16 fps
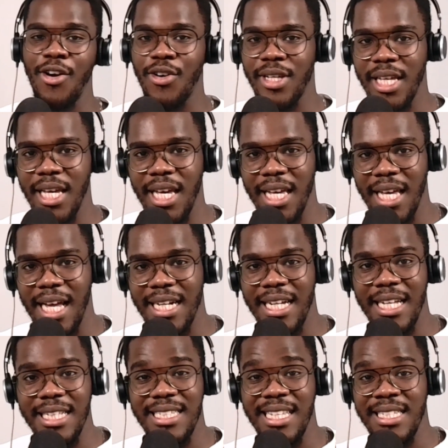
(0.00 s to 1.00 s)
Okay, and
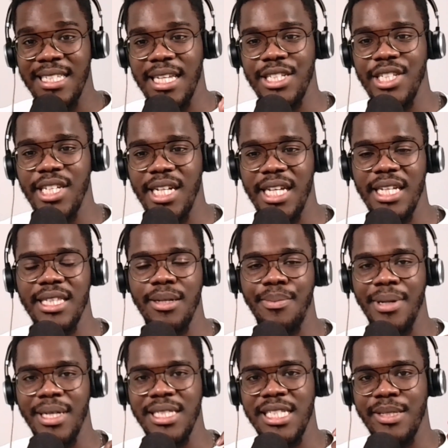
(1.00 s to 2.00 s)
that's essentially the
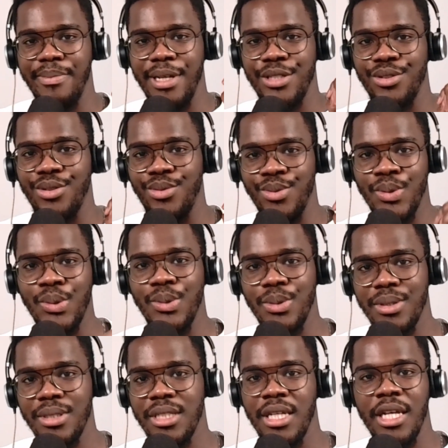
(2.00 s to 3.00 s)
participation
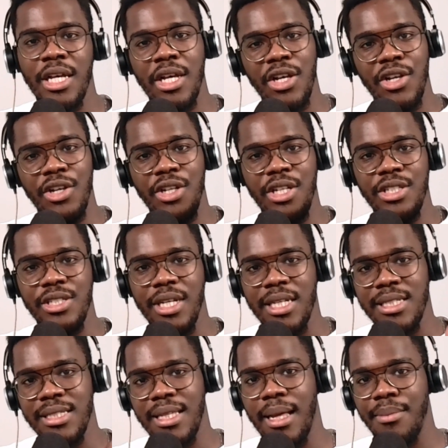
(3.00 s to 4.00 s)
rules you need to
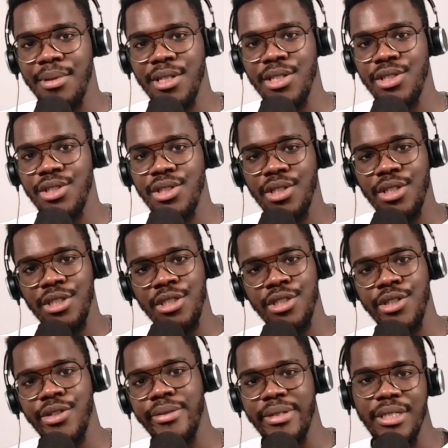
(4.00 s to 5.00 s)
establish
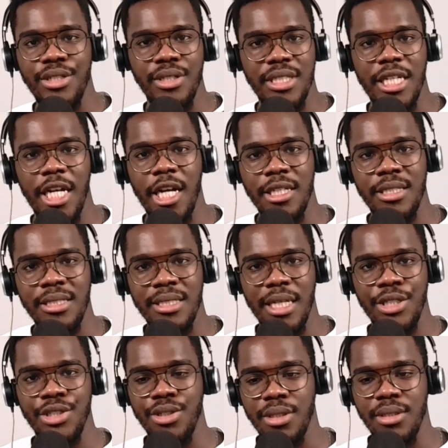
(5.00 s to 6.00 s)
during your JAD
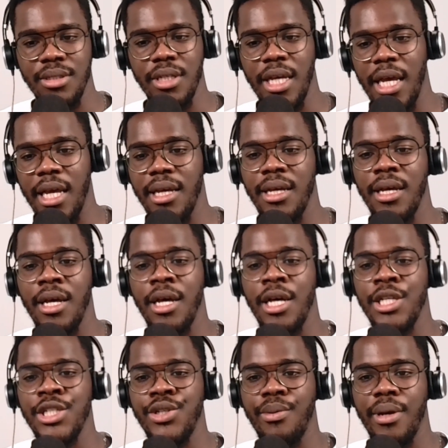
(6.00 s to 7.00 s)
session. Okay,
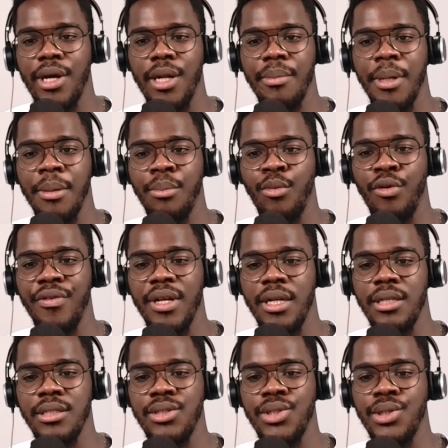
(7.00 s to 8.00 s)
so we're going to be moving
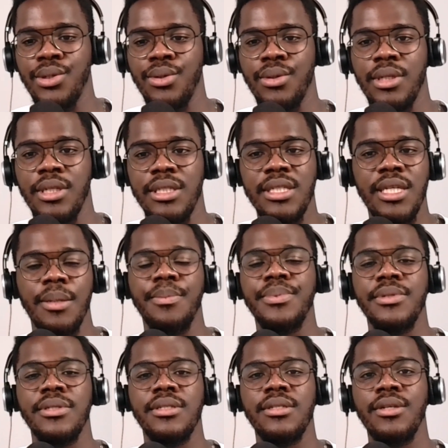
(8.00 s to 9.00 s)
on to the
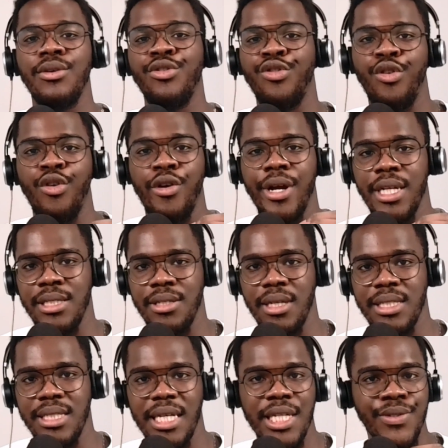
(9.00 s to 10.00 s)
tips for a
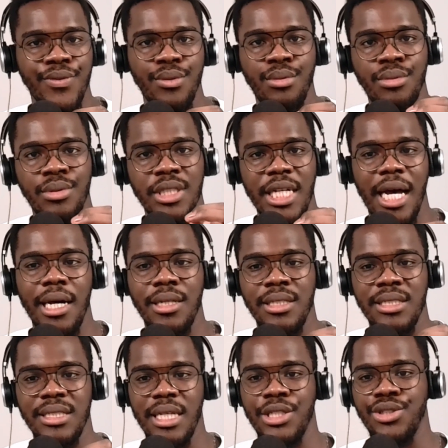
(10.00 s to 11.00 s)
successful
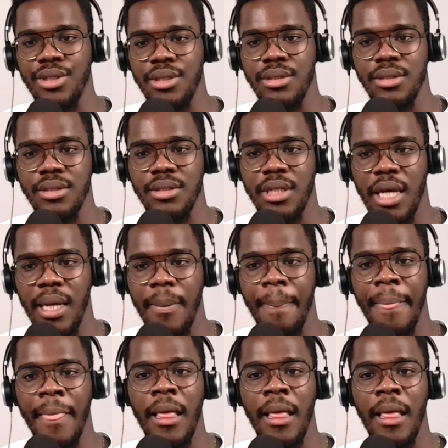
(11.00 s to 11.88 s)
JAD session. Okay,